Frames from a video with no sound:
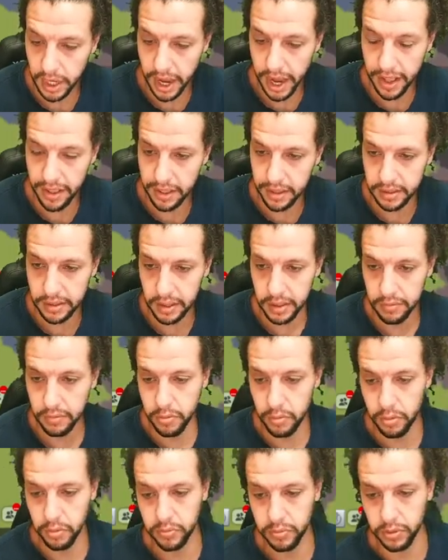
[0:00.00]
Yeah, that's it.
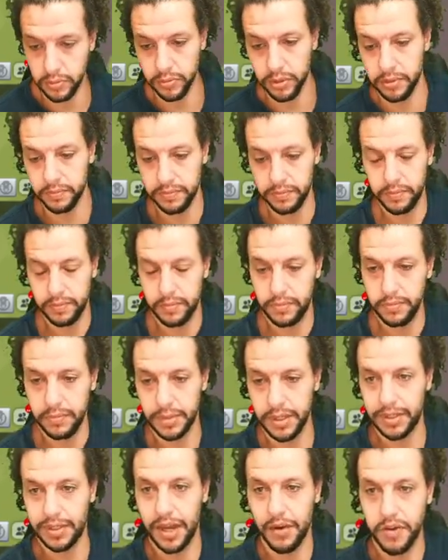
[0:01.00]
We boom boom them.
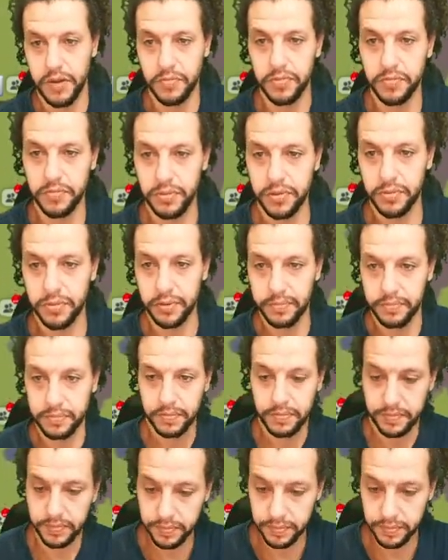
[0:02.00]
That's how you boom boom them.